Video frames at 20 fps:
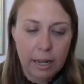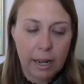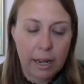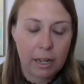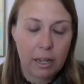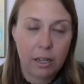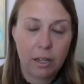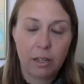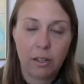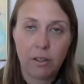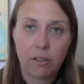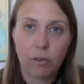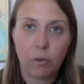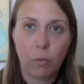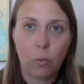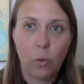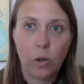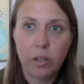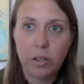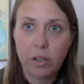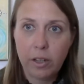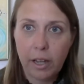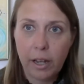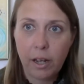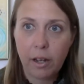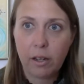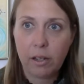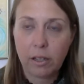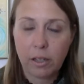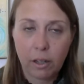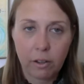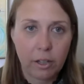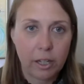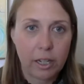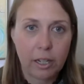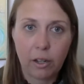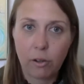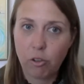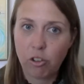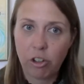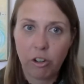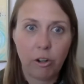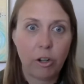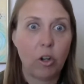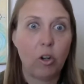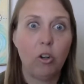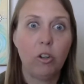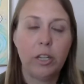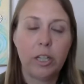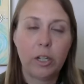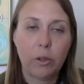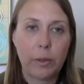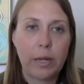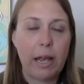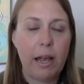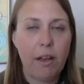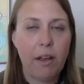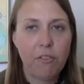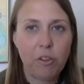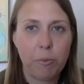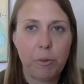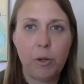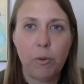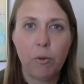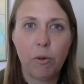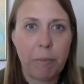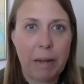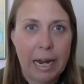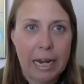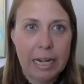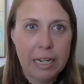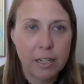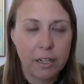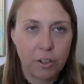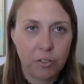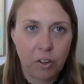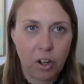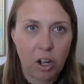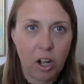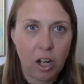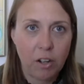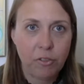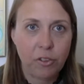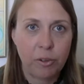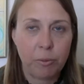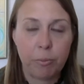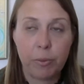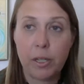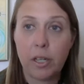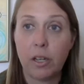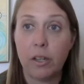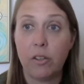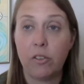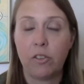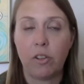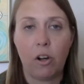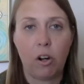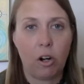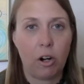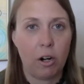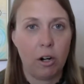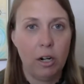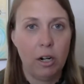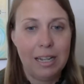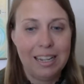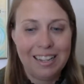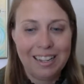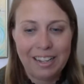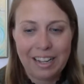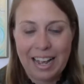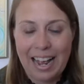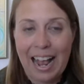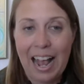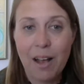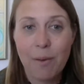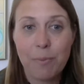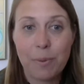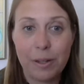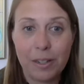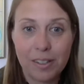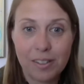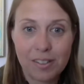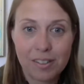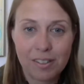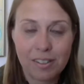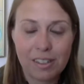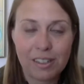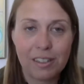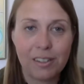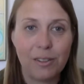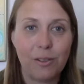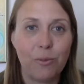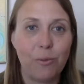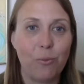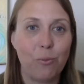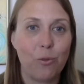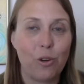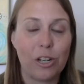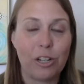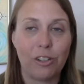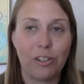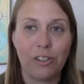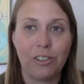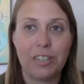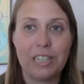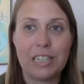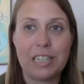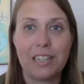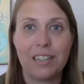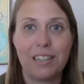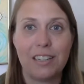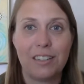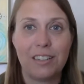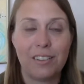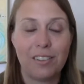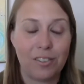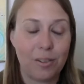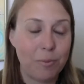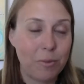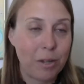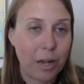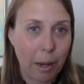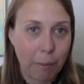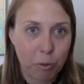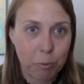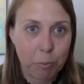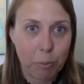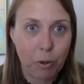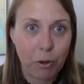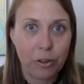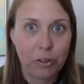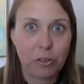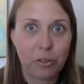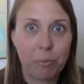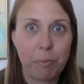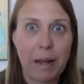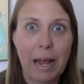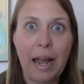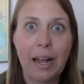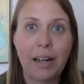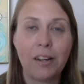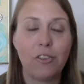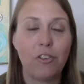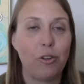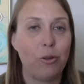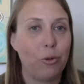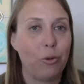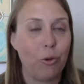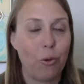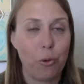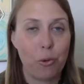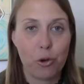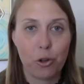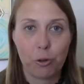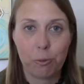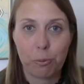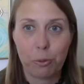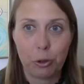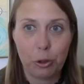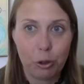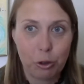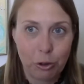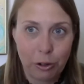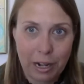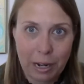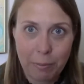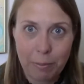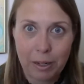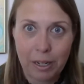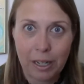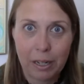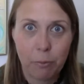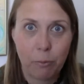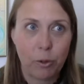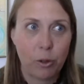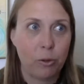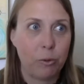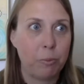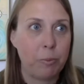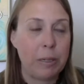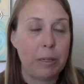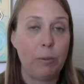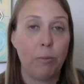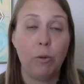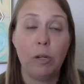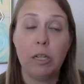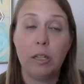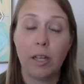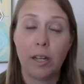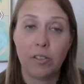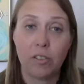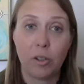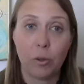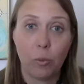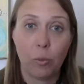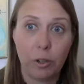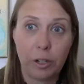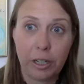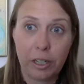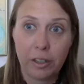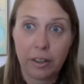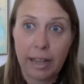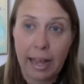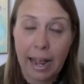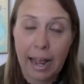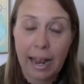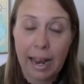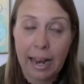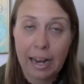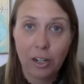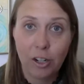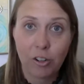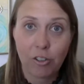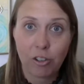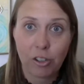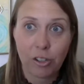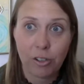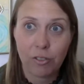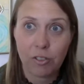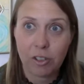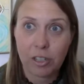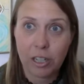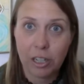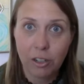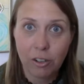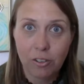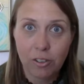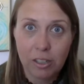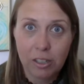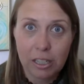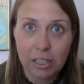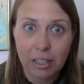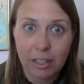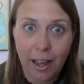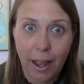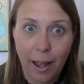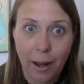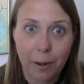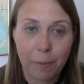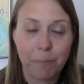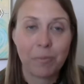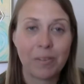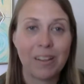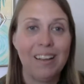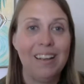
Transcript: And one that, like I was sharing earlier, we have to be reminded of often, because our habits will sometimes pull us back to an old programming, and we'll be realizing we're in that energy of scarcity again.